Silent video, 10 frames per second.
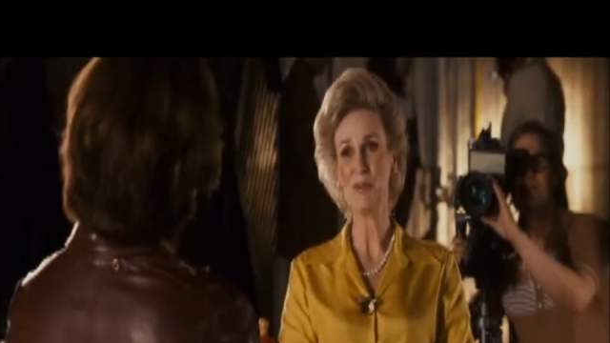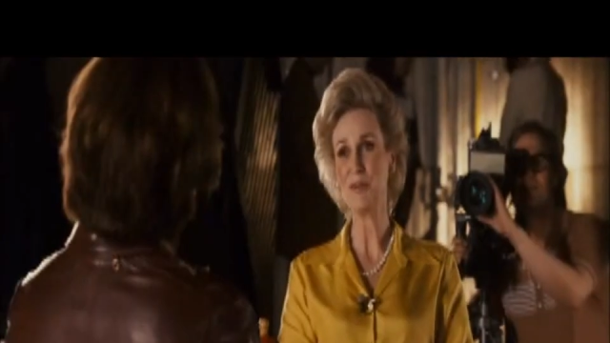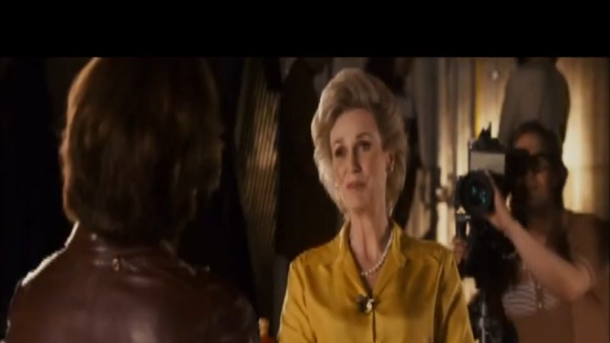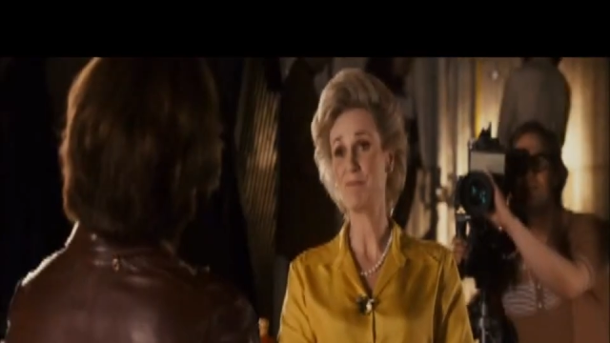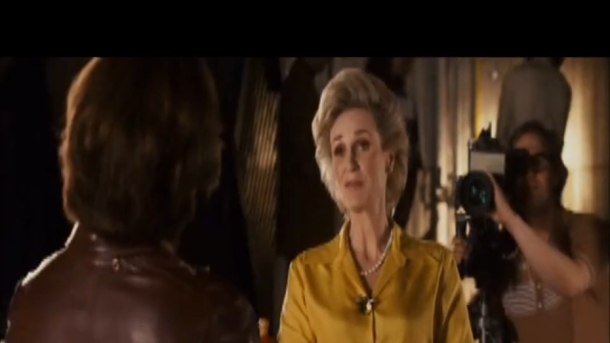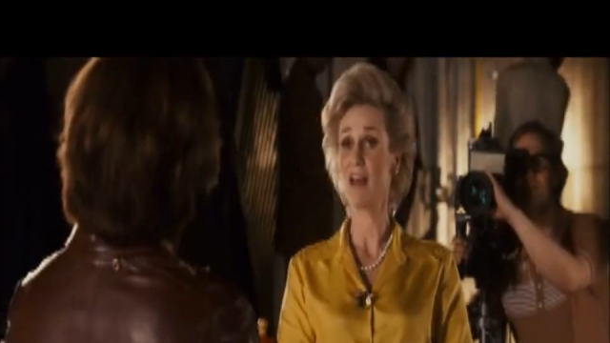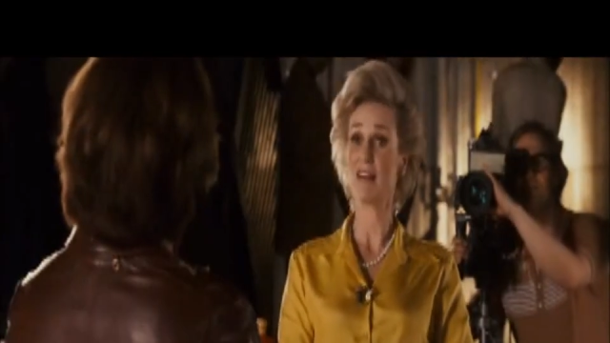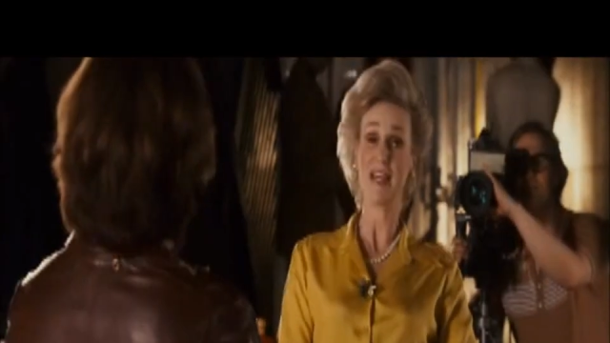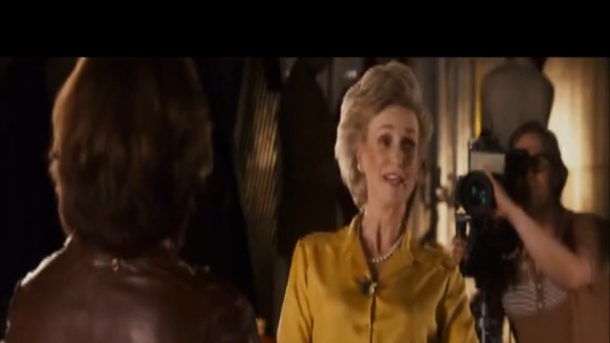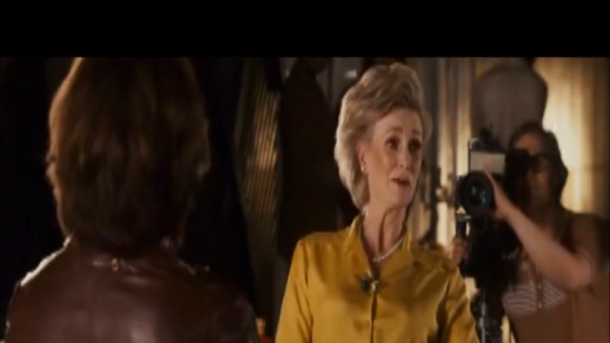Ooh,
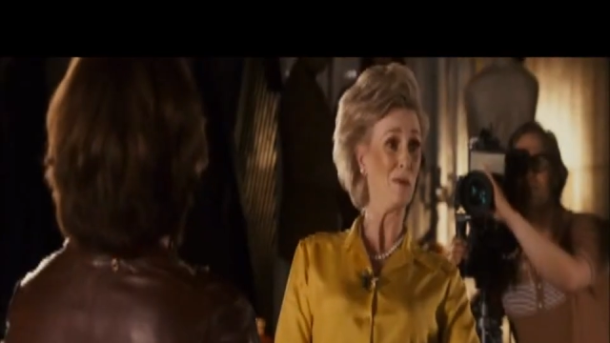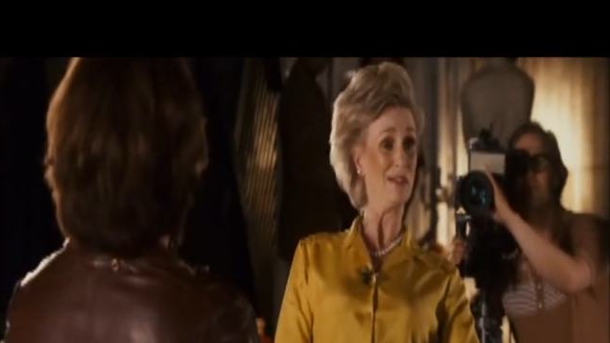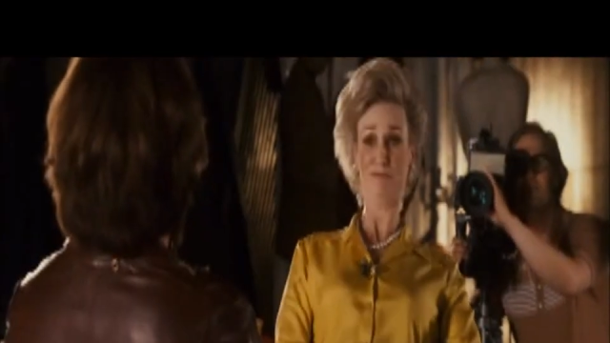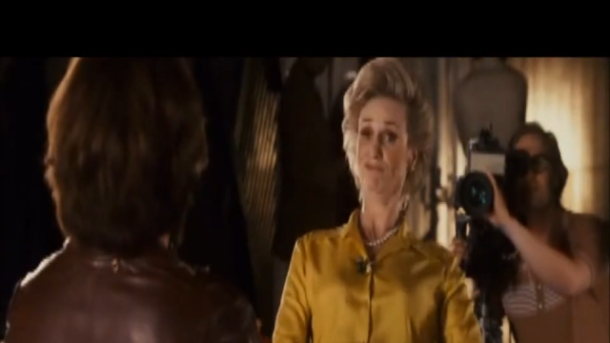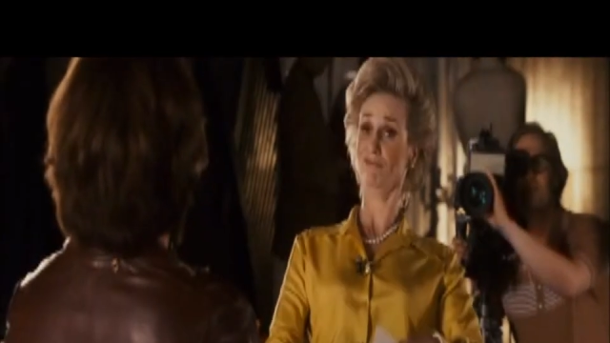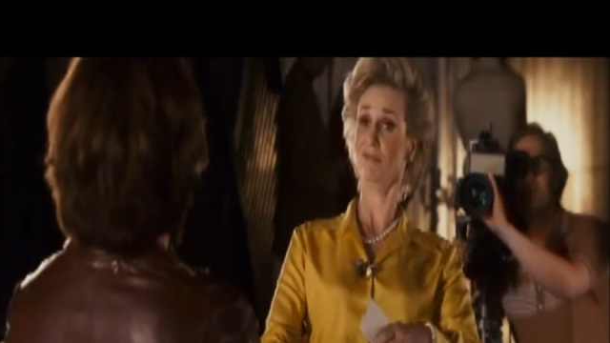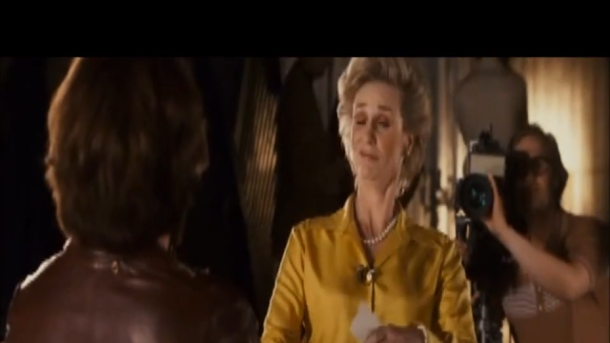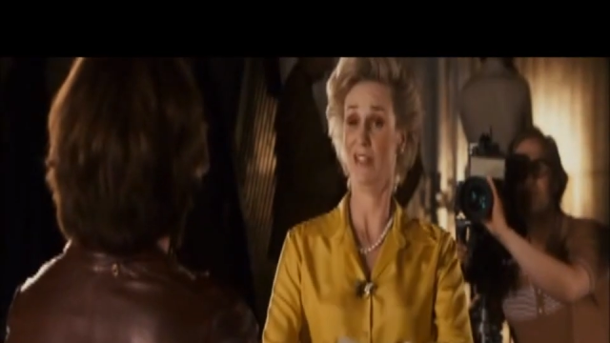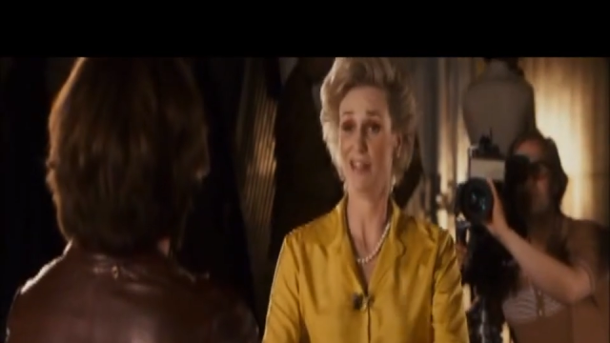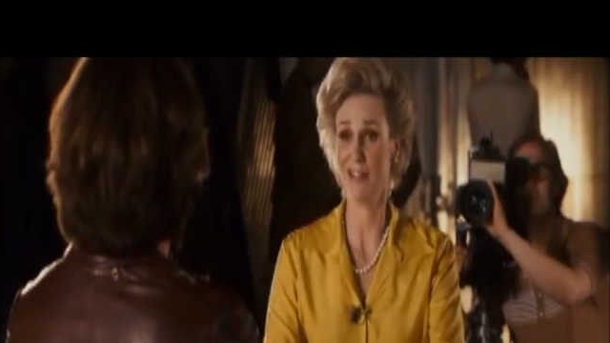okay, you know what?
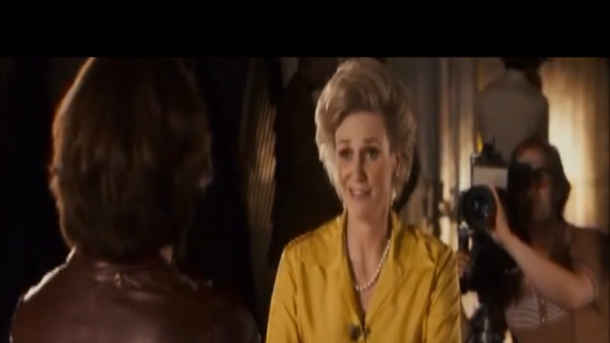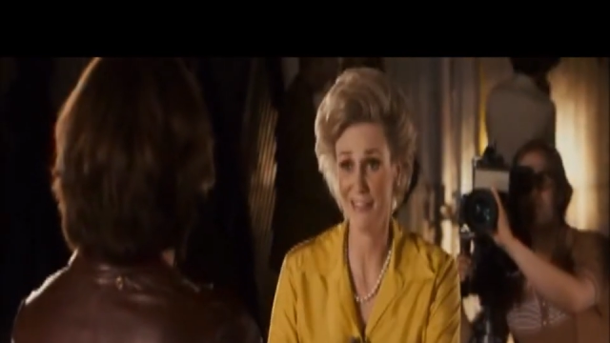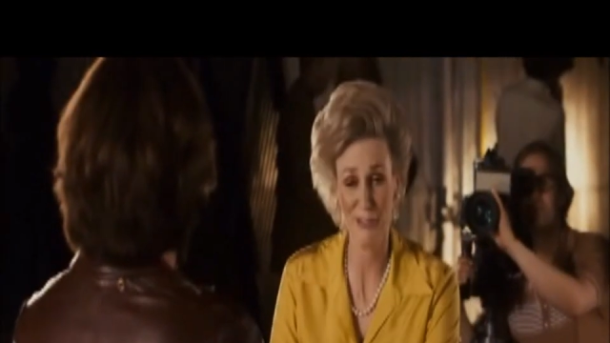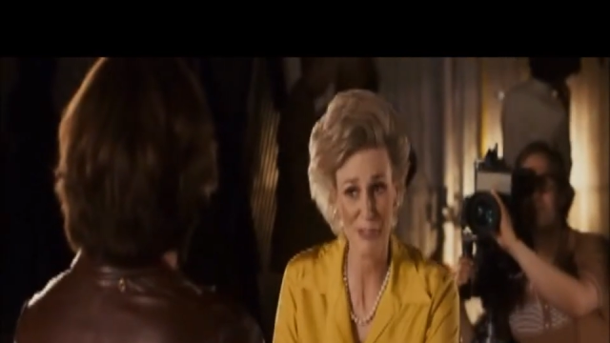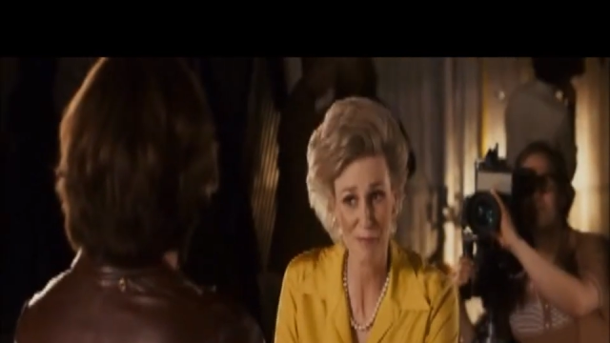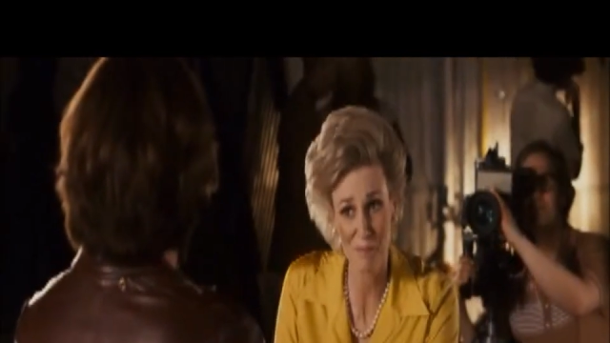I got to tell